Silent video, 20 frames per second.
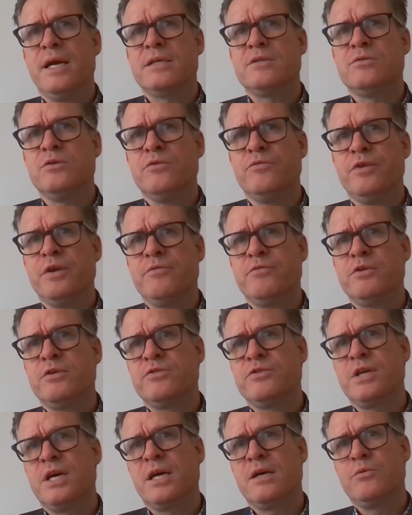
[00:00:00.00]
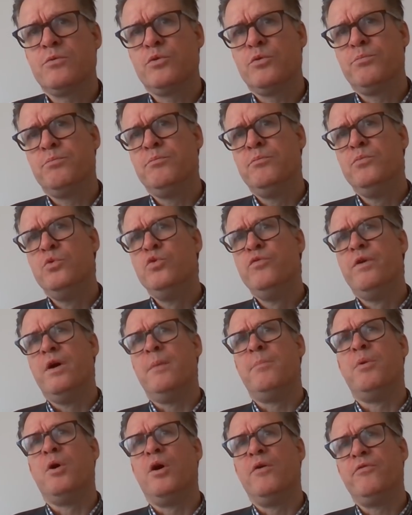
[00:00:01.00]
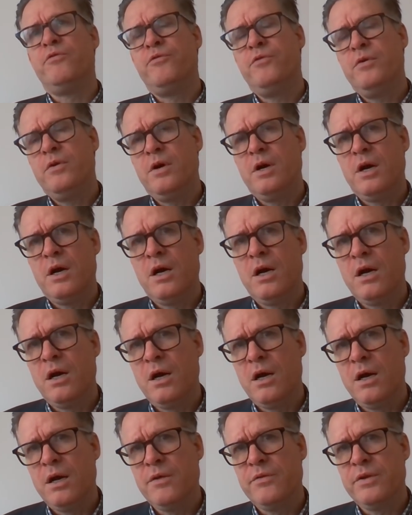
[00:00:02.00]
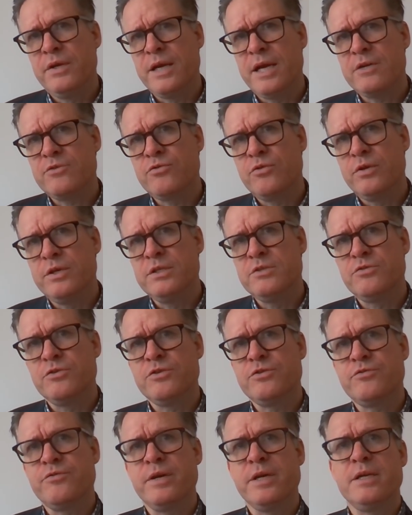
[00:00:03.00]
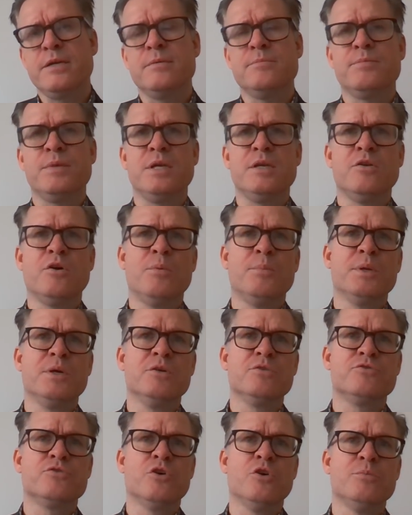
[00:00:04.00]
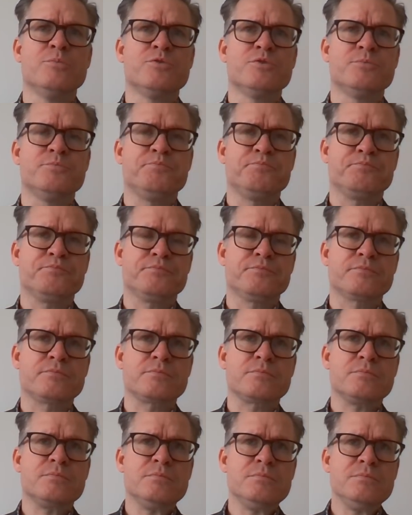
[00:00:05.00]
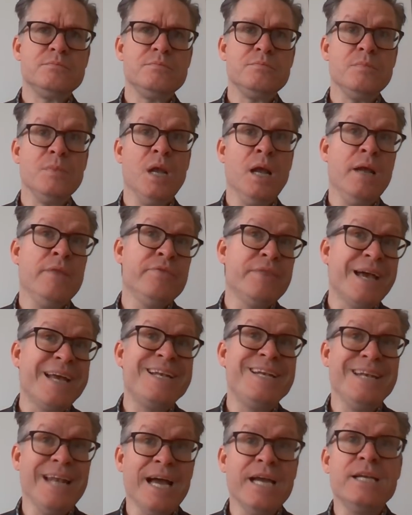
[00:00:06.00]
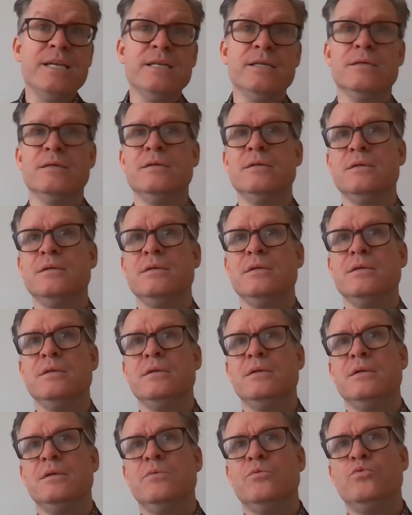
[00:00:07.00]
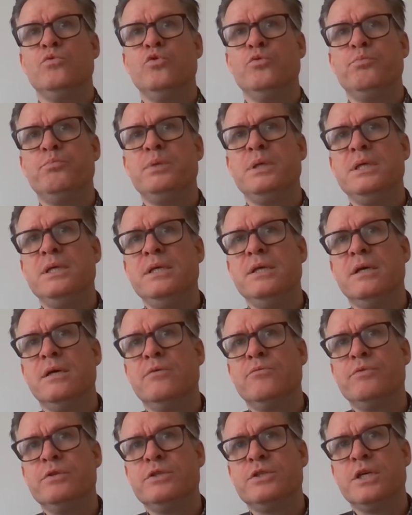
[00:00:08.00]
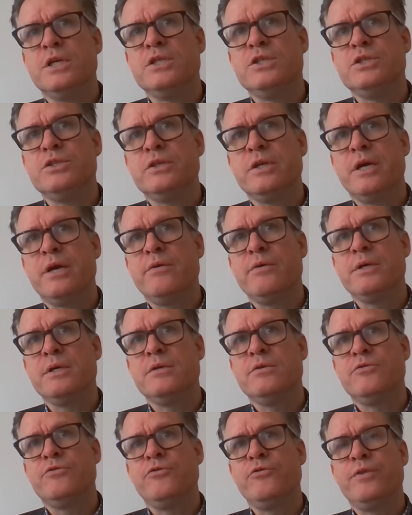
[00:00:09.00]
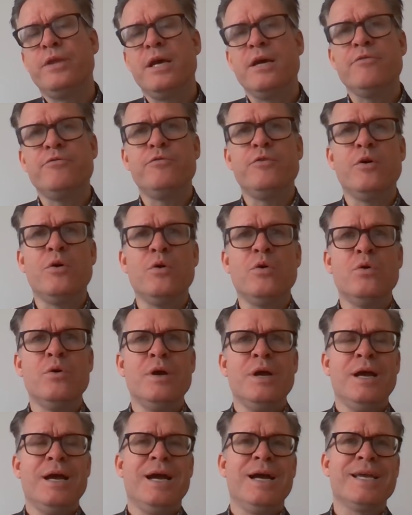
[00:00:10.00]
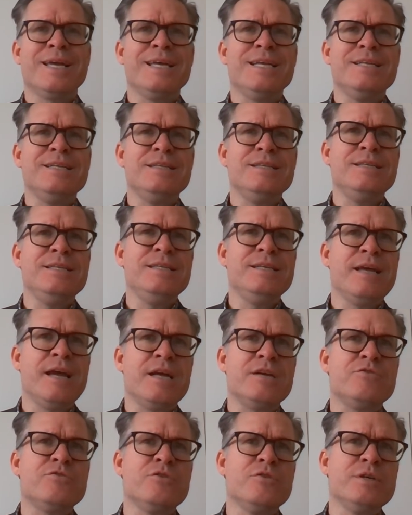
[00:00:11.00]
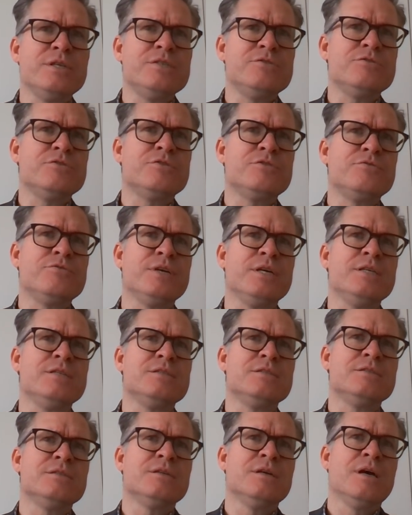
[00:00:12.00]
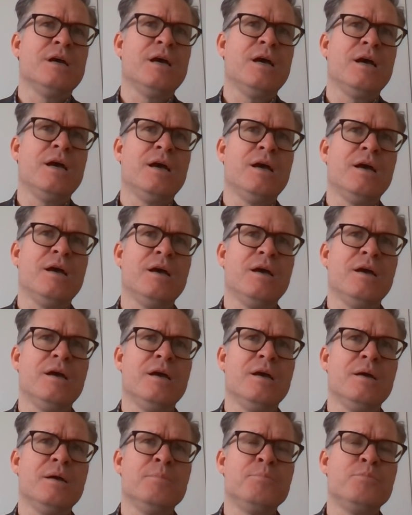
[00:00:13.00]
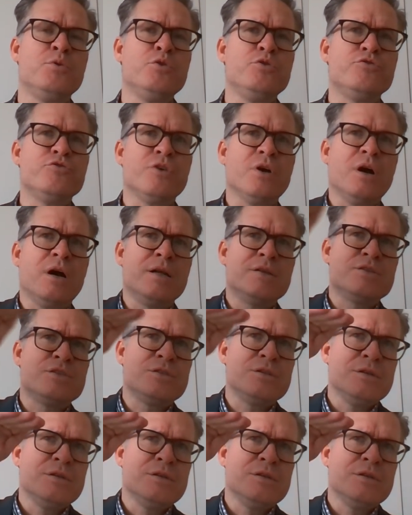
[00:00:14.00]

actual Fed funds target would move above the natural interest rate in nominal terms, and that likely would be recessionary. So therefore, again, the natural interest rates puts a